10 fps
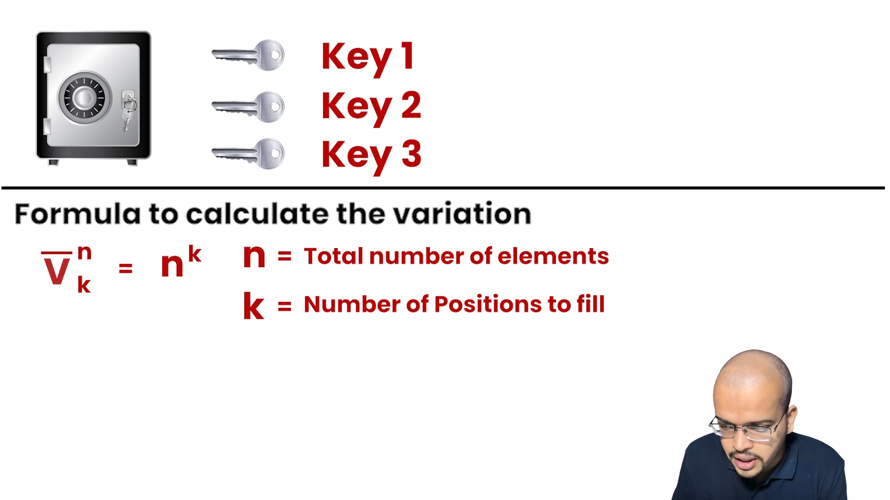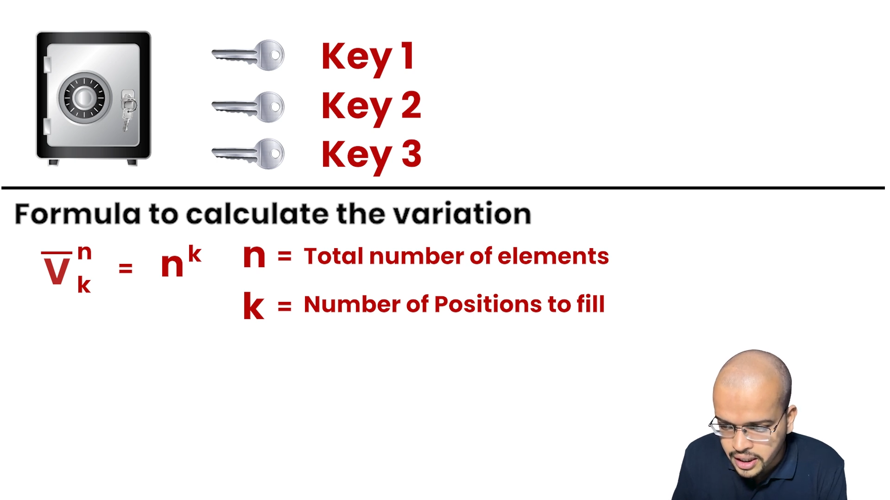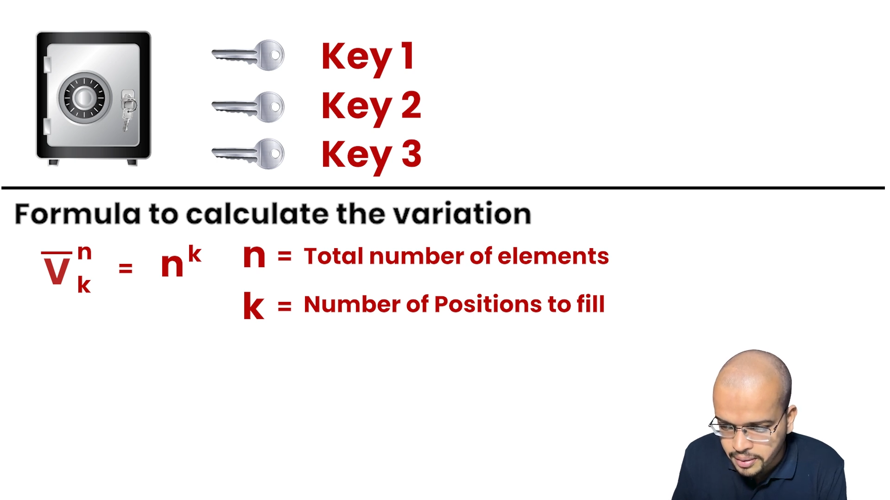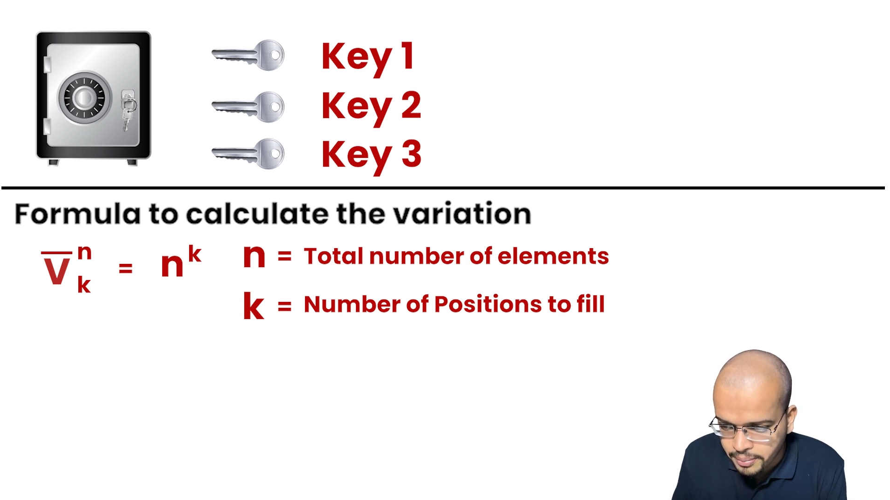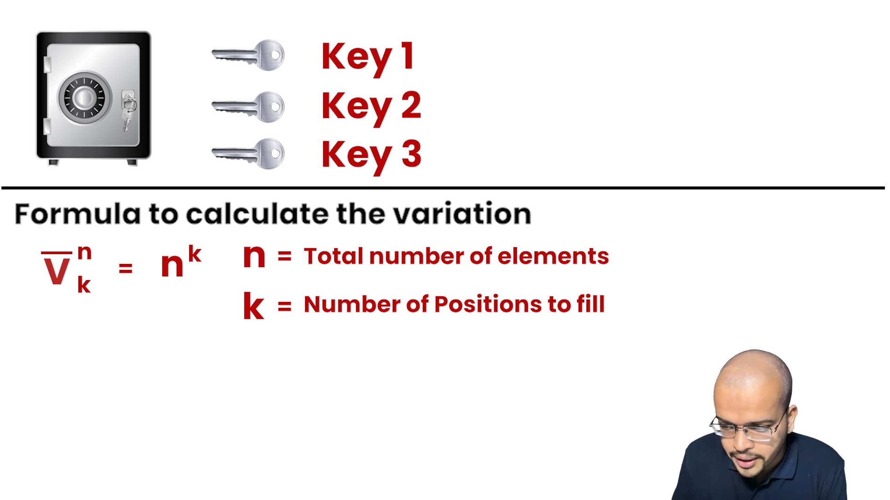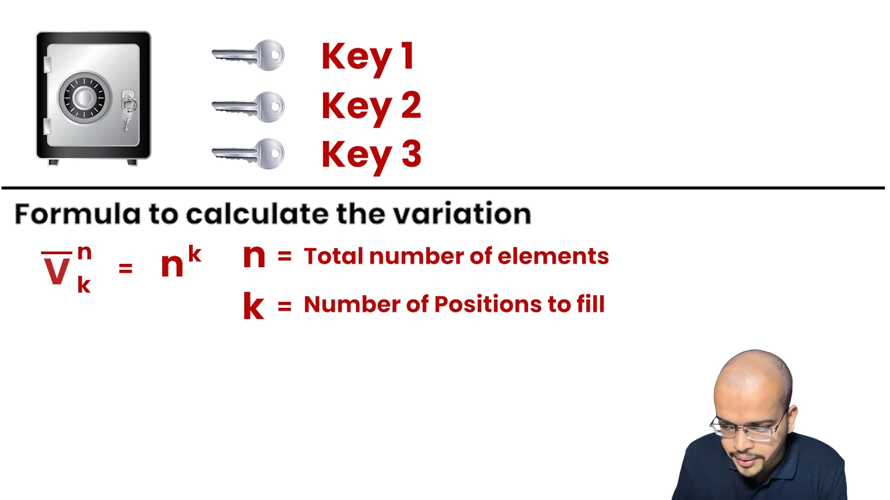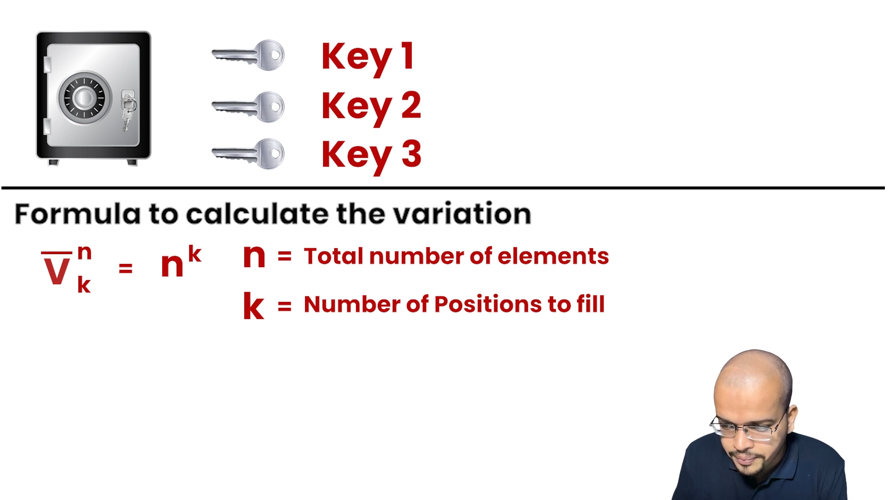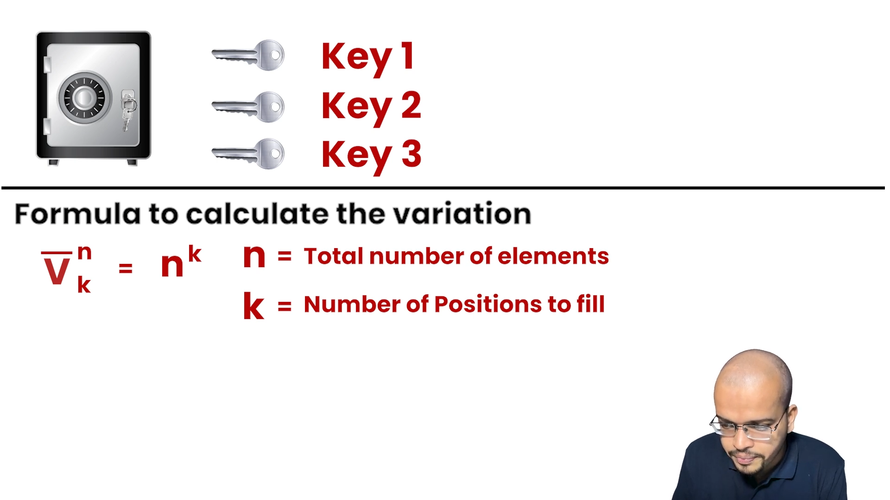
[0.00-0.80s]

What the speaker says: element.